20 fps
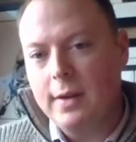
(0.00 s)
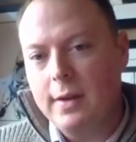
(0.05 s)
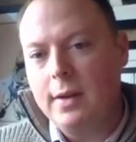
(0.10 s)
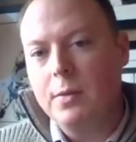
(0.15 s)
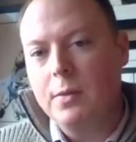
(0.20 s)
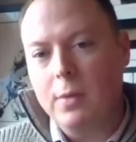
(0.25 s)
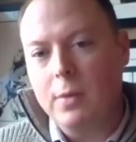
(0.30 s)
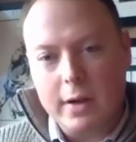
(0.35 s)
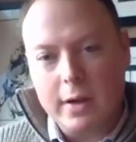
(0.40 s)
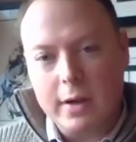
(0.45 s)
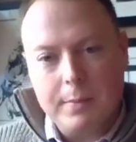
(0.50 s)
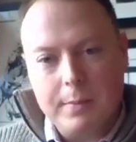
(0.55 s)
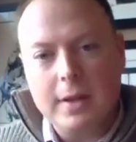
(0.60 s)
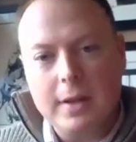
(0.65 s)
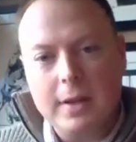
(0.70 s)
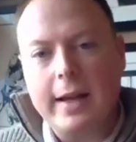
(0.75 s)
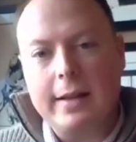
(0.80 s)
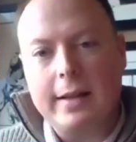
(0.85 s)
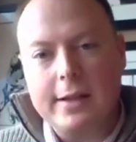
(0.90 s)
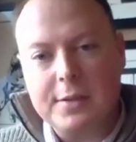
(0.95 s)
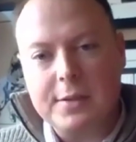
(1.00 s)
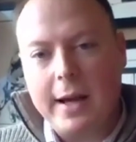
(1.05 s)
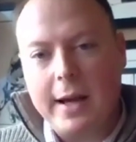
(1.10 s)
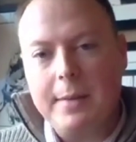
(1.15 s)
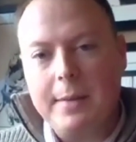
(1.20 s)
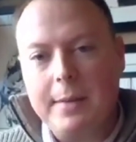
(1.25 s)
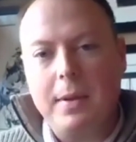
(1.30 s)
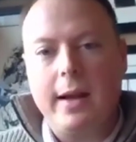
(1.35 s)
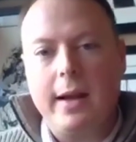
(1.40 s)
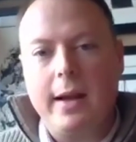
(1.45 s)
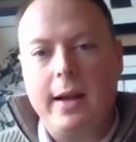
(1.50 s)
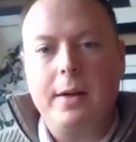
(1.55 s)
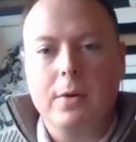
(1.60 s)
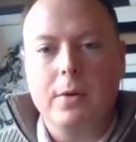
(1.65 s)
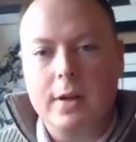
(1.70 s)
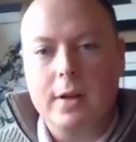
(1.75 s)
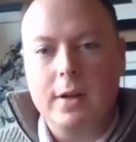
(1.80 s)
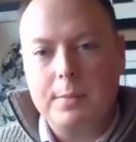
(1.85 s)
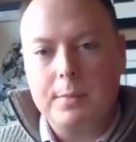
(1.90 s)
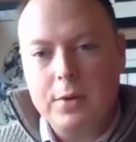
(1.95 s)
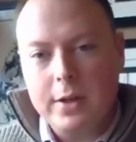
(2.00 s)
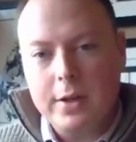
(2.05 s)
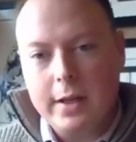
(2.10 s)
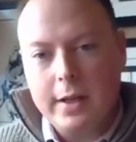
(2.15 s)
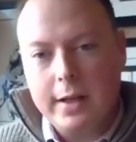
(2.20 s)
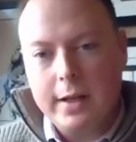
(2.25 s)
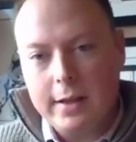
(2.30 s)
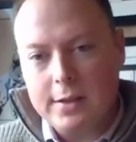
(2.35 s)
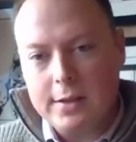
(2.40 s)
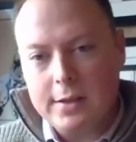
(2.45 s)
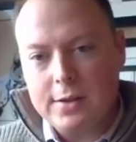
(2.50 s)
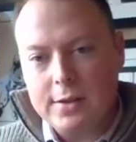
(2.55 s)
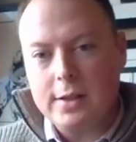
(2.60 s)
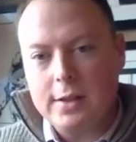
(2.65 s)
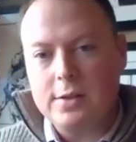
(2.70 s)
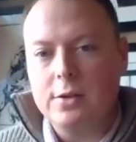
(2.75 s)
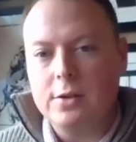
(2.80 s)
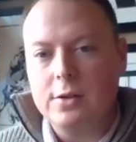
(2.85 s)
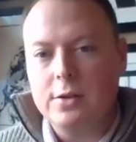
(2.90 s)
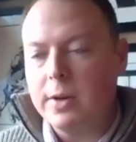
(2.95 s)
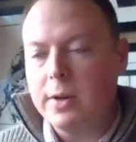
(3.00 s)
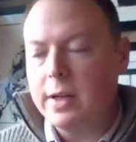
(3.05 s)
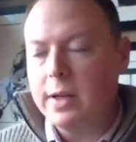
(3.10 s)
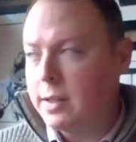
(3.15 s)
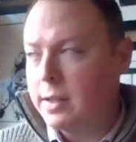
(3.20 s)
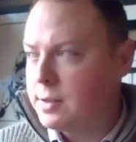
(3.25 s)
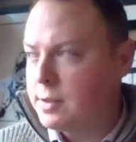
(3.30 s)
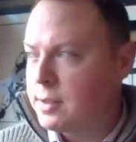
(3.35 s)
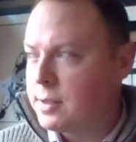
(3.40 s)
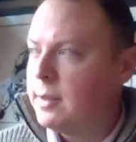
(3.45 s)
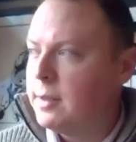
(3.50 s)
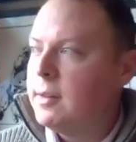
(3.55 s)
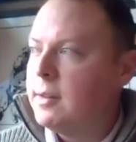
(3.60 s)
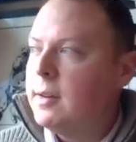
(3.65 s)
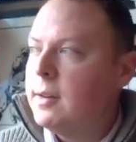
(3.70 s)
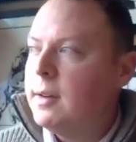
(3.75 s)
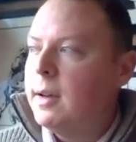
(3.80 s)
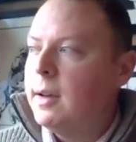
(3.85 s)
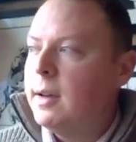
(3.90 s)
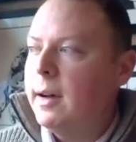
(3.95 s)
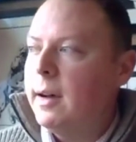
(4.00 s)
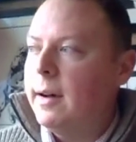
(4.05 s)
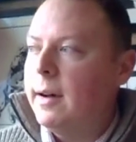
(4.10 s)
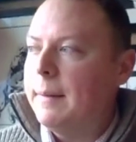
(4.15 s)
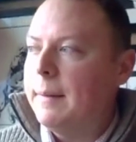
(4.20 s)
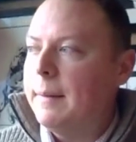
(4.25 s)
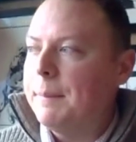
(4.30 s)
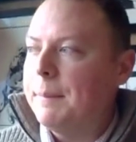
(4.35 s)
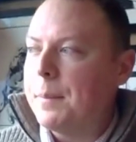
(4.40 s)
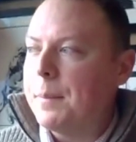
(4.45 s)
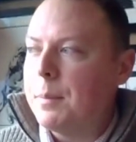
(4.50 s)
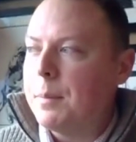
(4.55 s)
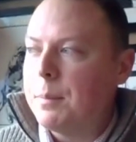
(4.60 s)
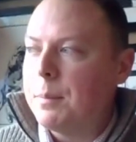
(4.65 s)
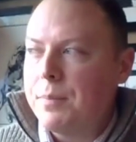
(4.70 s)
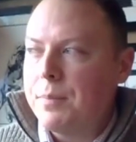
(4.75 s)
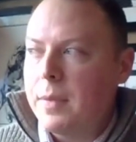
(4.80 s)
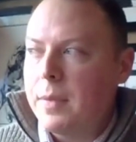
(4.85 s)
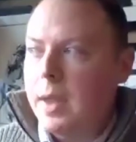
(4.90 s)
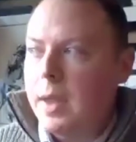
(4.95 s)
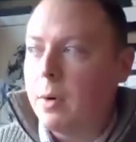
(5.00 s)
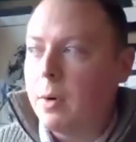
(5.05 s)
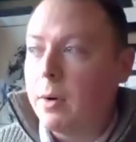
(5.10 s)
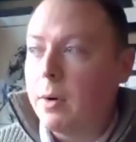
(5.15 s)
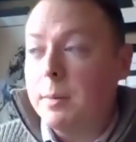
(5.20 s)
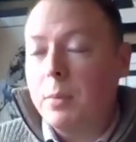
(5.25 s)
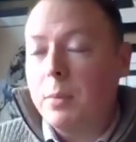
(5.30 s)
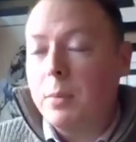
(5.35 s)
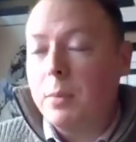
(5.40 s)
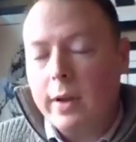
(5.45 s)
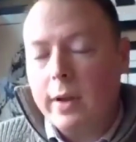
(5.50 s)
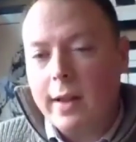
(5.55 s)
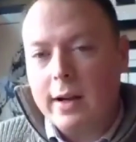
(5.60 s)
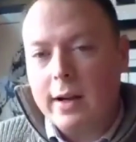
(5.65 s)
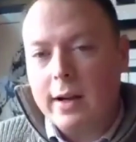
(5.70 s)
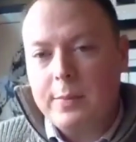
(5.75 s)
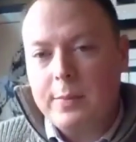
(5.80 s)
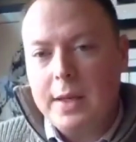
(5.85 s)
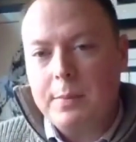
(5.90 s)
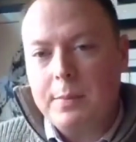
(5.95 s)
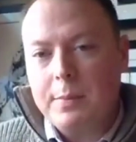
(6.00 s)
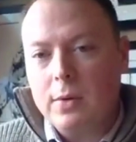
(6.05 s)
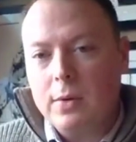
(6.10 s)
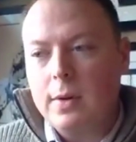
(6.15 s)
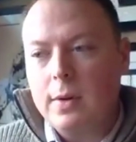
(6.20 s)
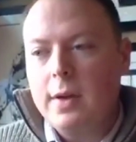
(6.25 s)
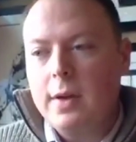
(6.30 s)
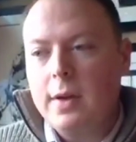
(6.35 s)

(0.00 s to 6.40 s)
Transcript: We're going to build out this pipeline. We're going to put in these new rigs, and we're going to employ a lot of people.